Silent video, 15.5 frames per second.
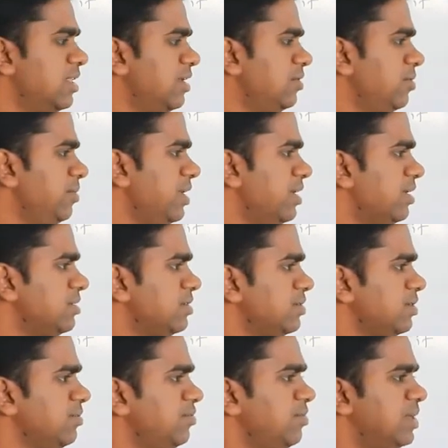you may
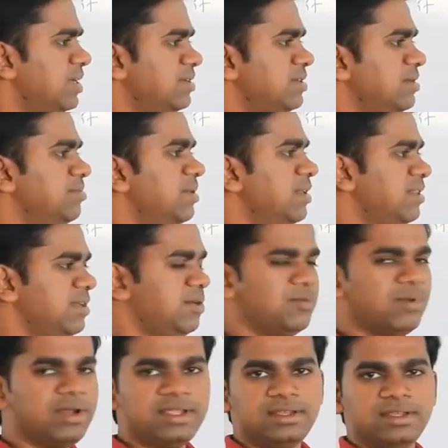ask you very simple
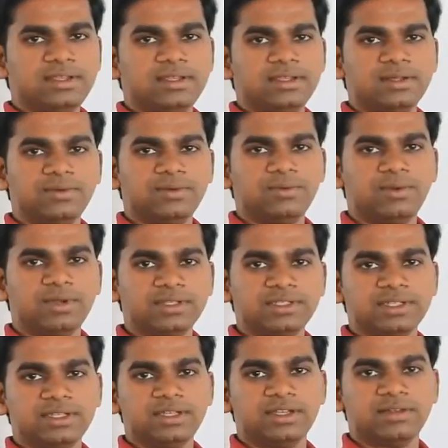thing, why? What is
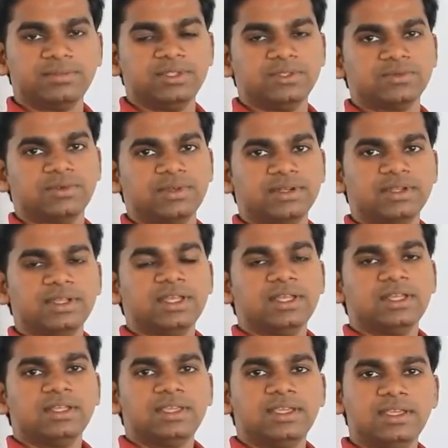the need of this one?
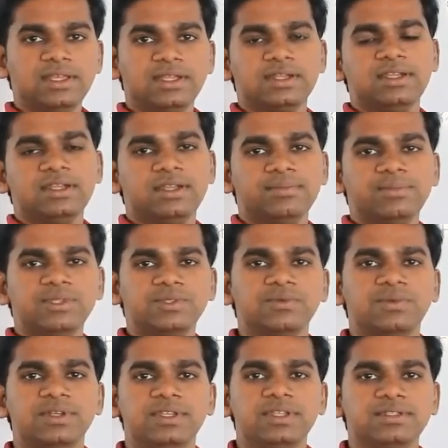Here need of this
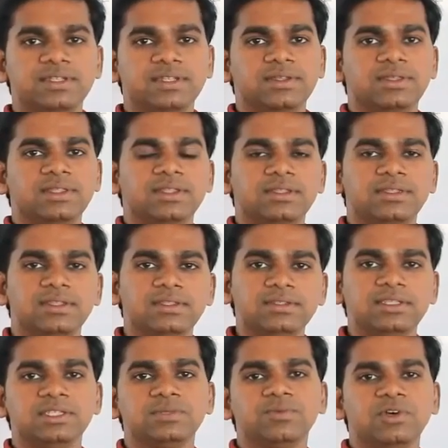one is,
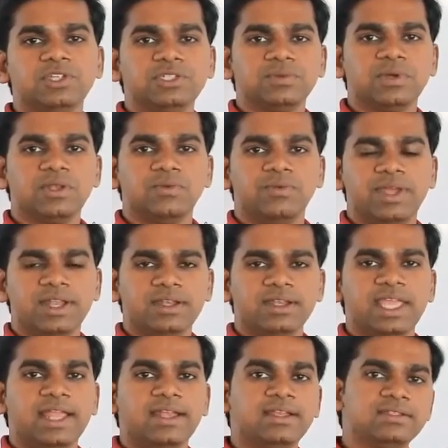this is possible when
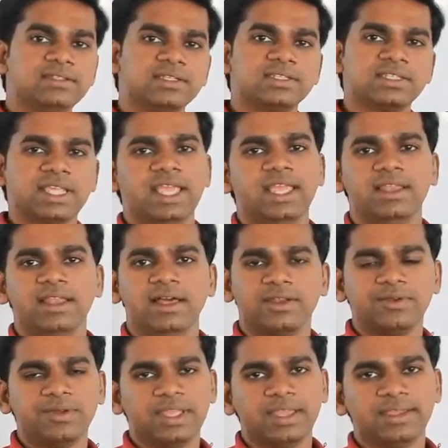n is a
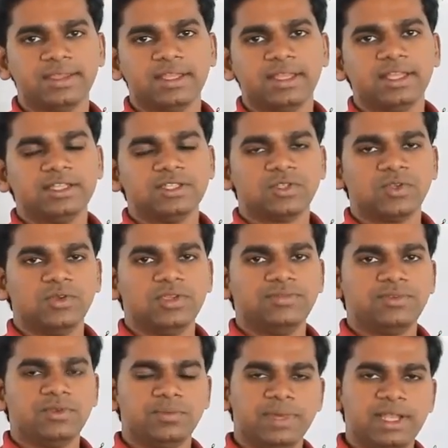scalar. Okay. So
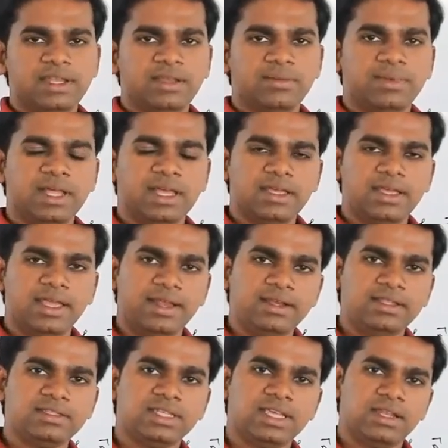if you multiply
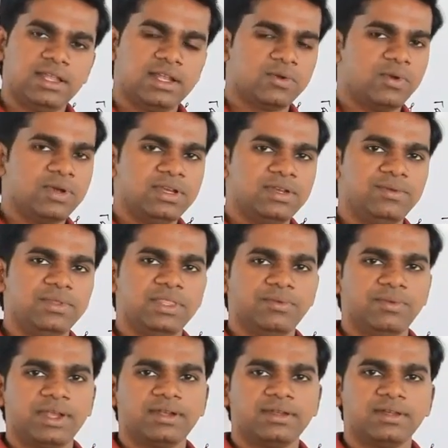any scalar quantity with a
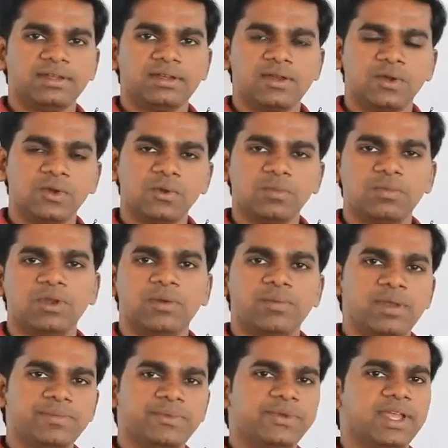vector, no
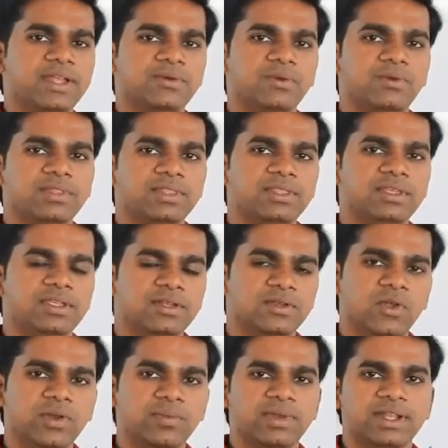problem, you can go with the
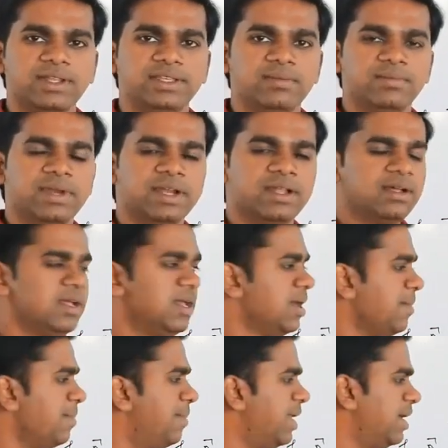normal algebra.
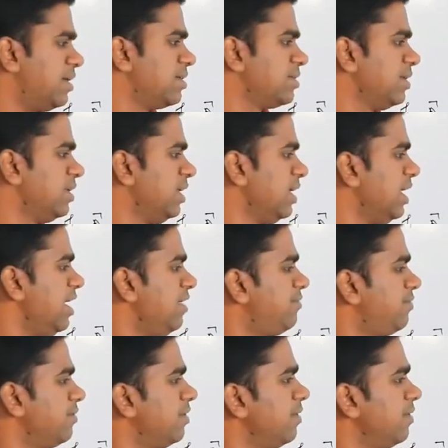But if